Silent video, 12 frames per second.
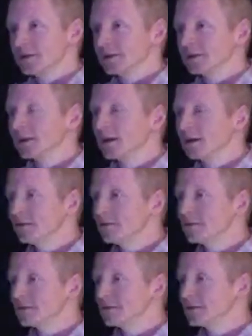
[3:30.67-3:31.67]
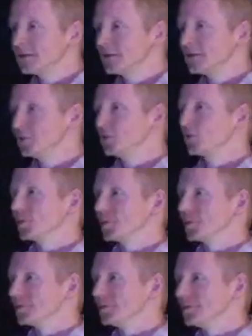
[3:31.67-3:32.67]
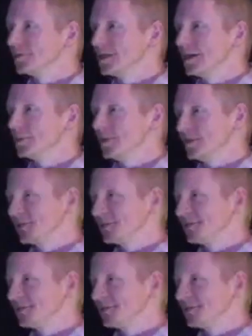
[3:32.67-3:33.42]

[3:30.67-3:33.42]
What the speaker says: love your enemies.